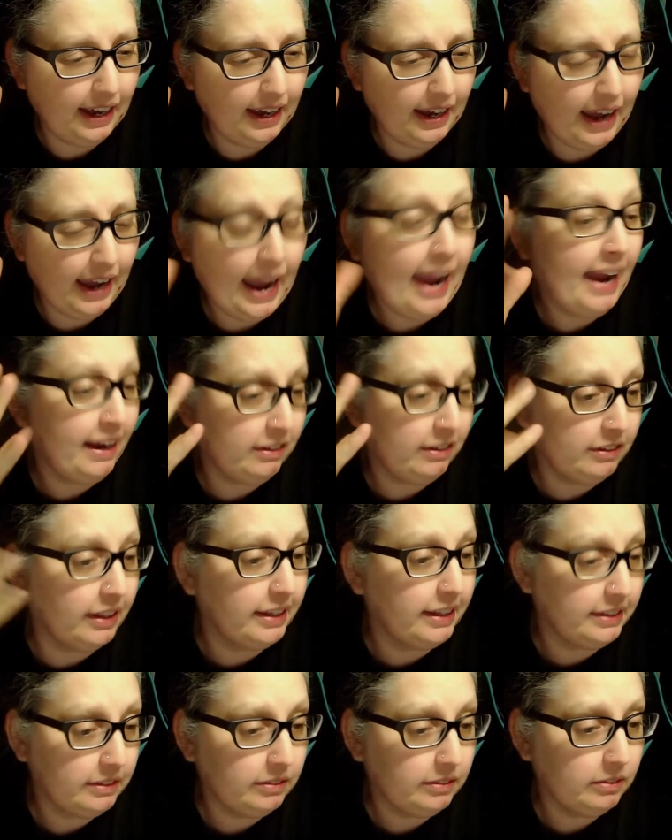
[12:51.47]

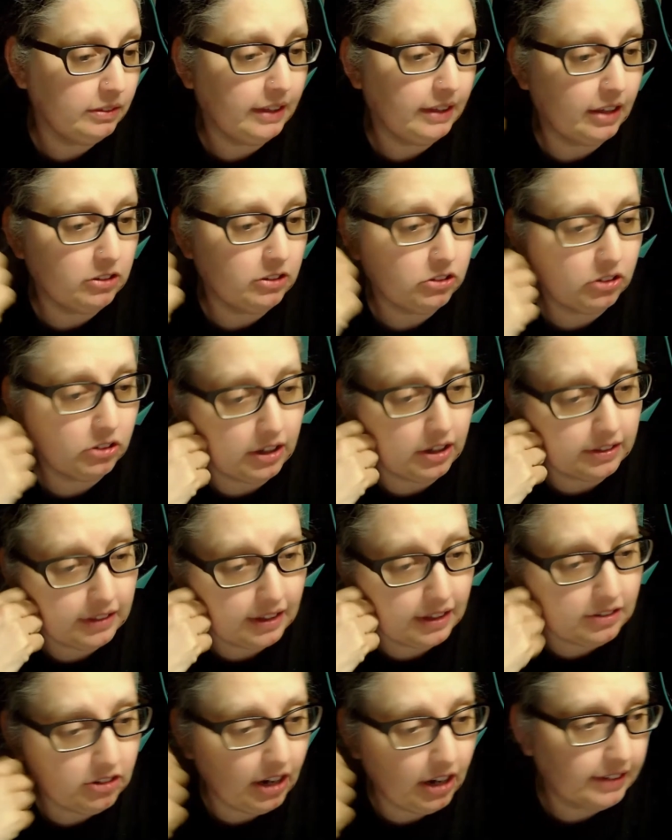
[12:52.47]
Alan, that's
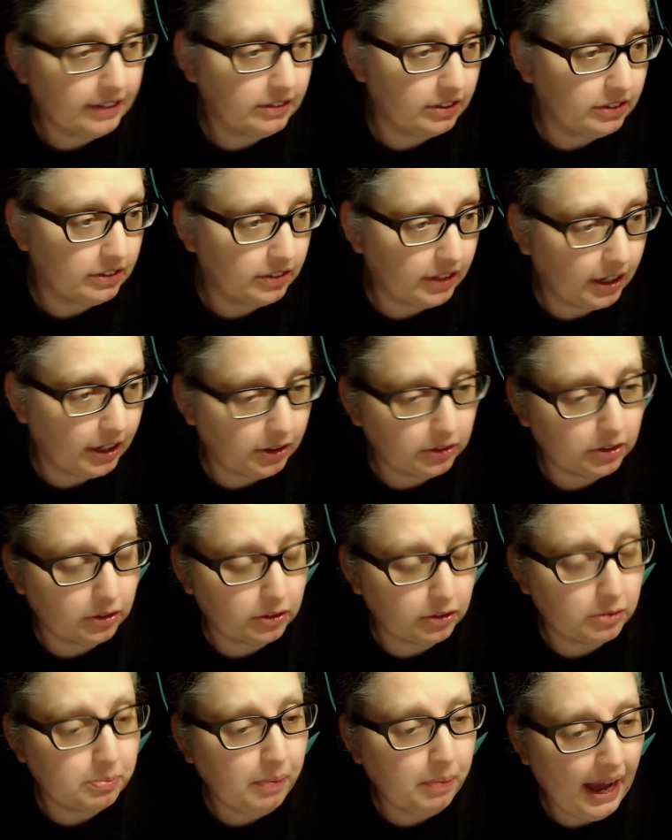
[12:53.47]
Jonathan Jackson's
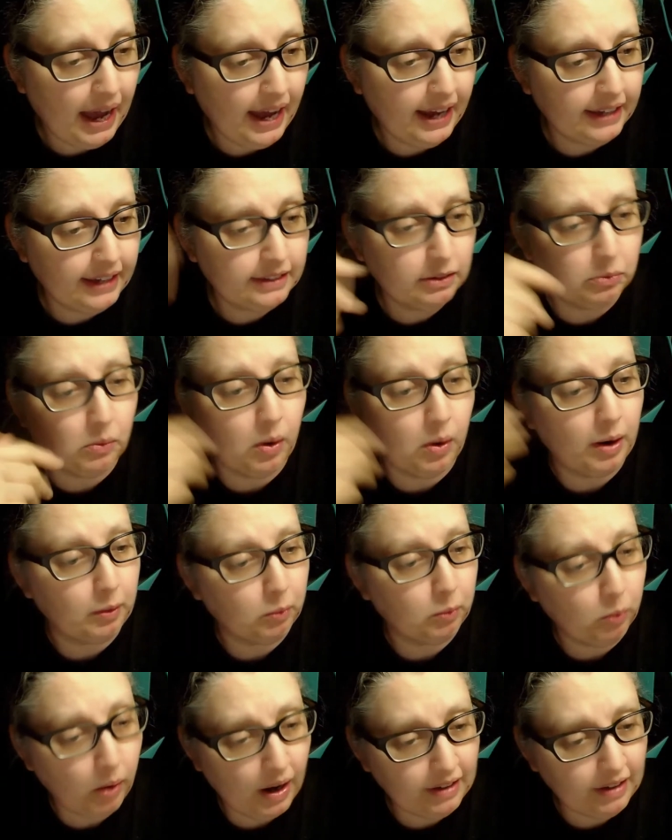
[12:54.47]
character's mind, and what
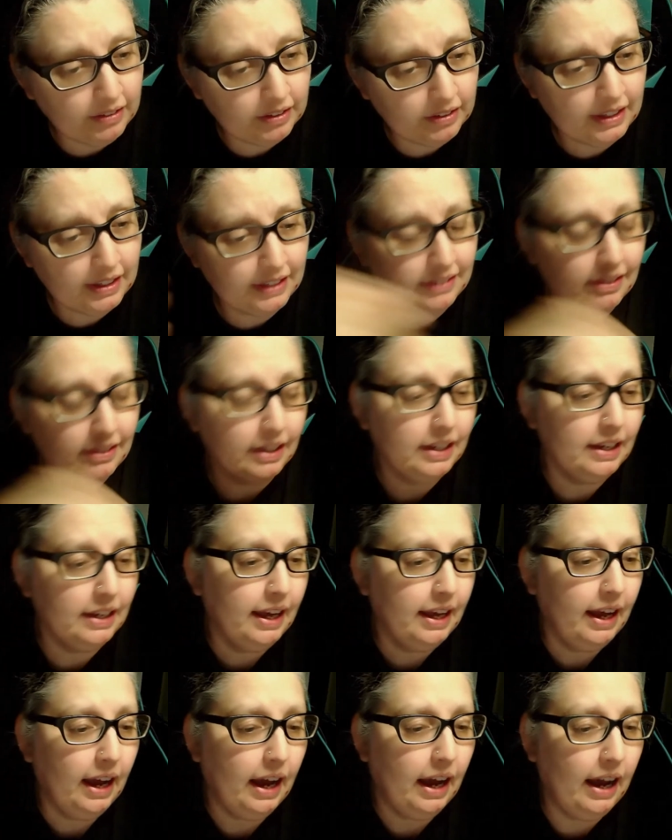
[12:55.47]
wasn't.
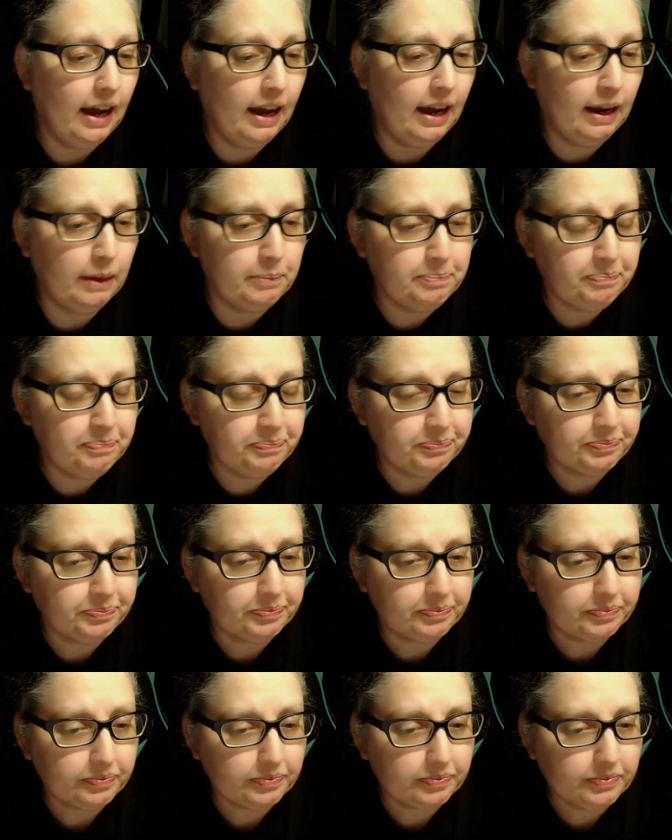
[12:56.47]
Um,
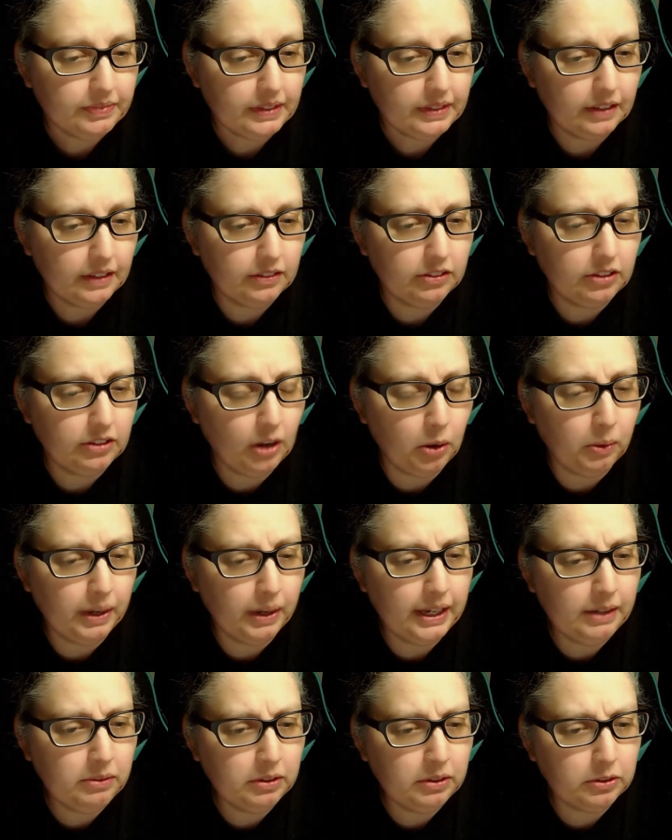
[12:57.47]
so
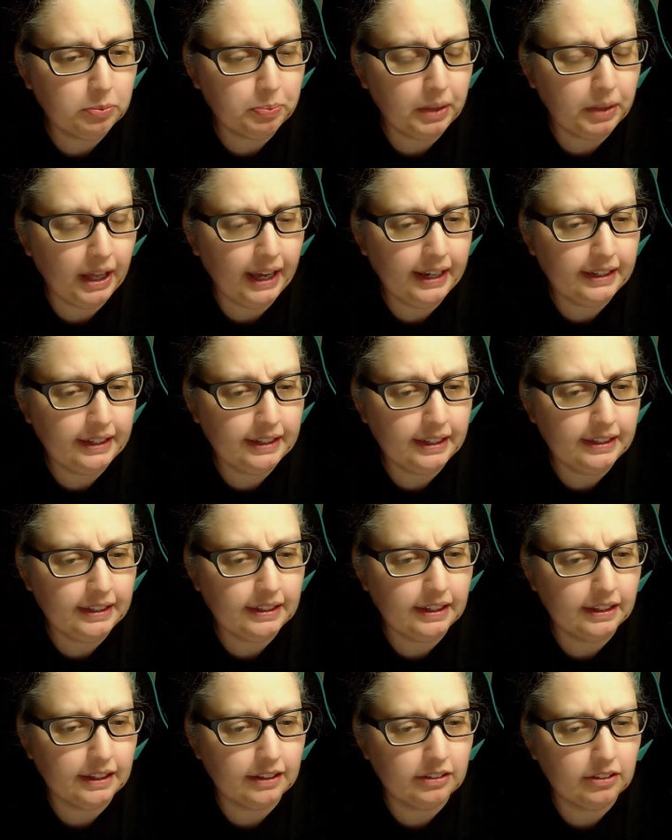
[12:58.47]
he was planning,
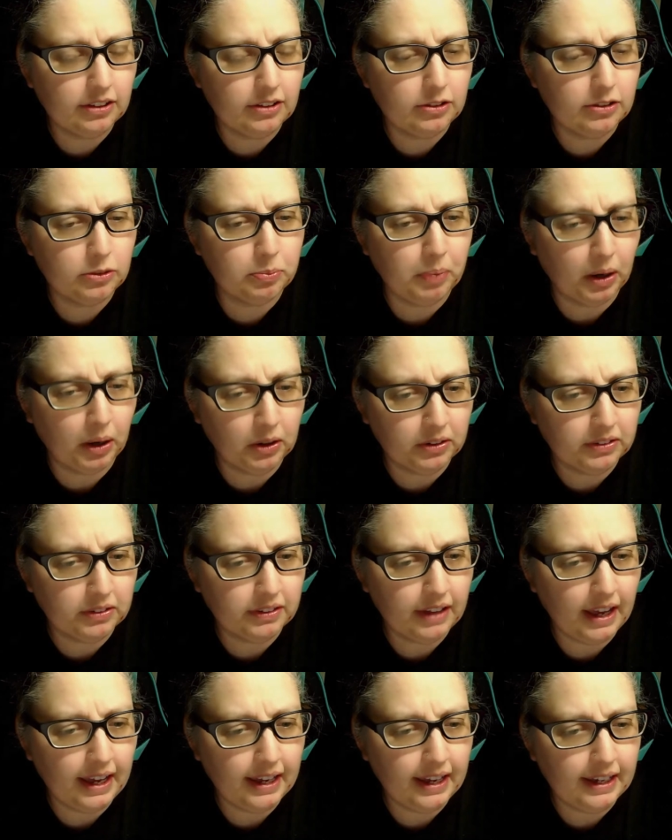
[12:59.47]
it's his
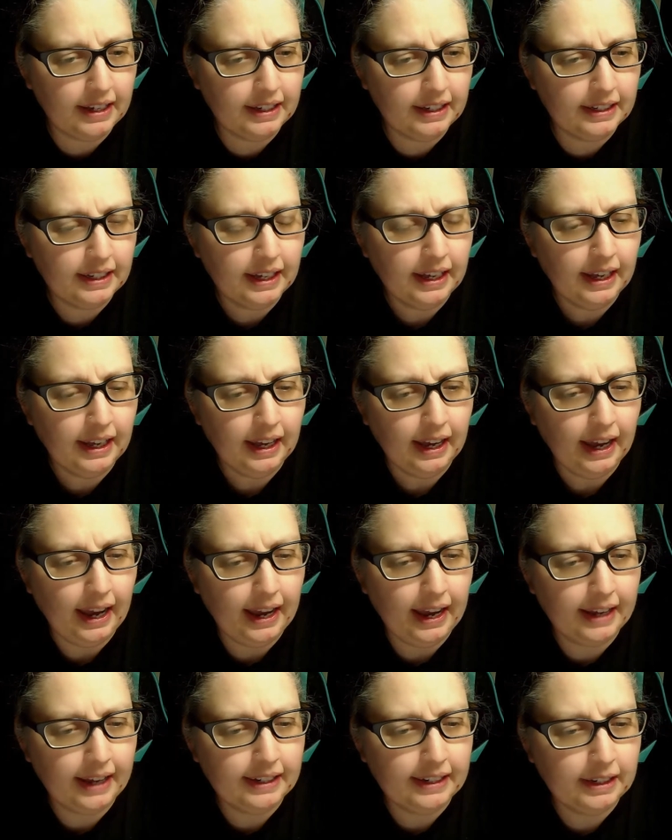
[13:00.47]
birthday,
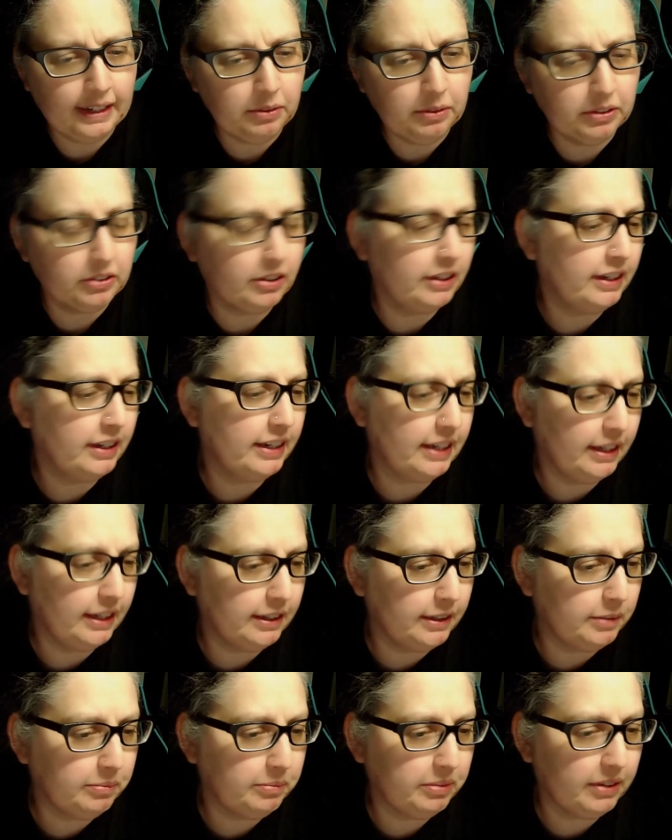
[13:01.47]
and he was going to kill
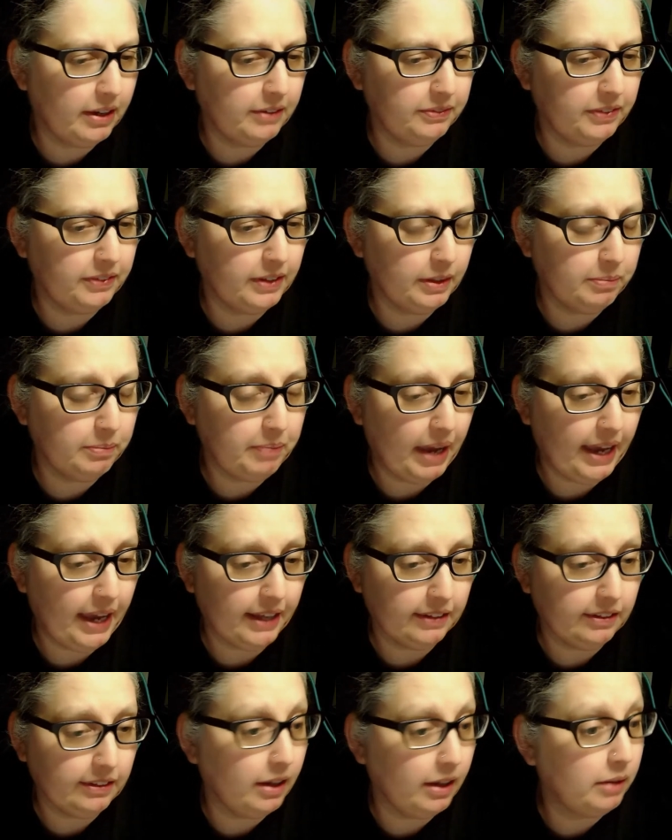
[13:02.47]
himself in the
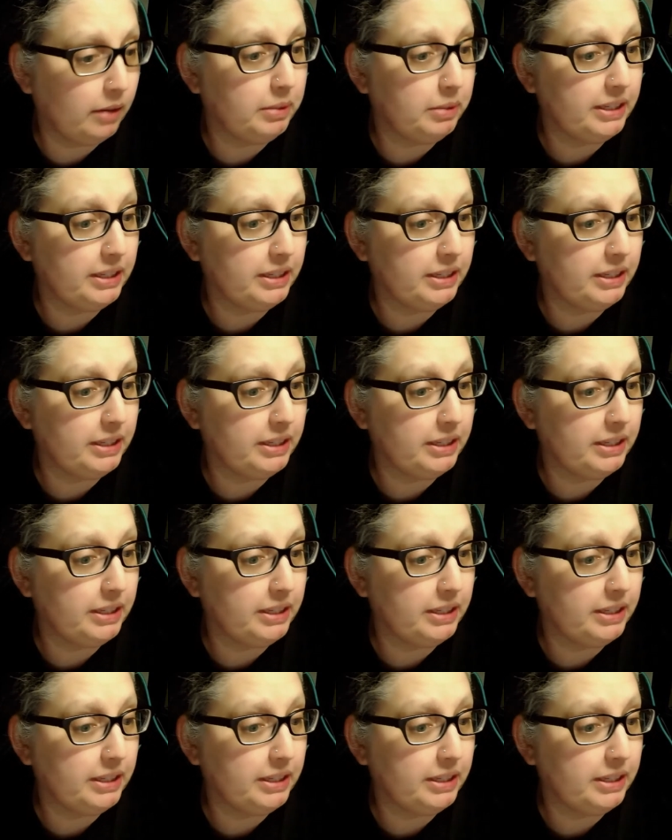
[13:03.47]
bathtub.